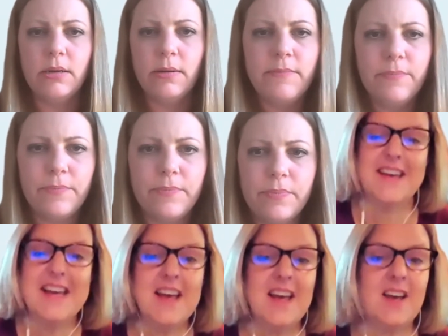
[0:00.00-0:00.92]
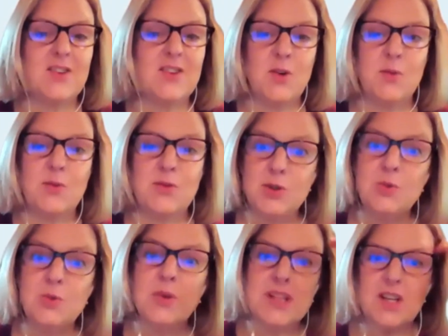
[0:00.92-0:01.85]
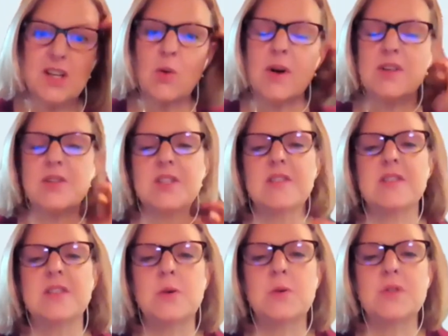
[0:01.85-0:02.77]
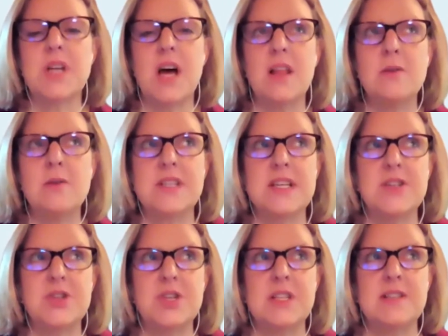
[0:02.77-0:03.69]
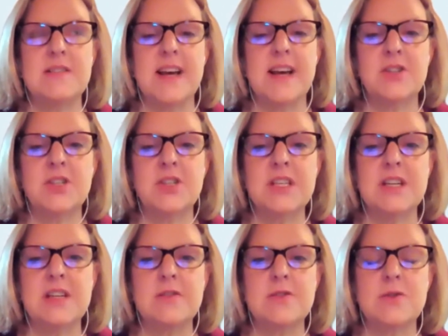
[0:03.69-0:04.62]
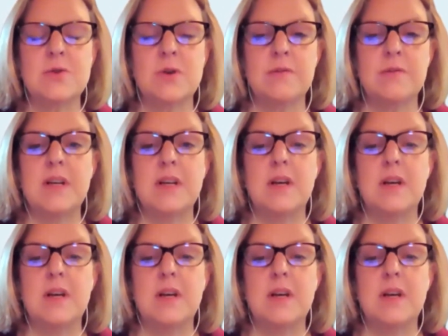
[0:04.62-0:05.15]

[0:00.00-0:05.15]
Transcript: Okay, so two really good questions. So tolerization is actually sort of,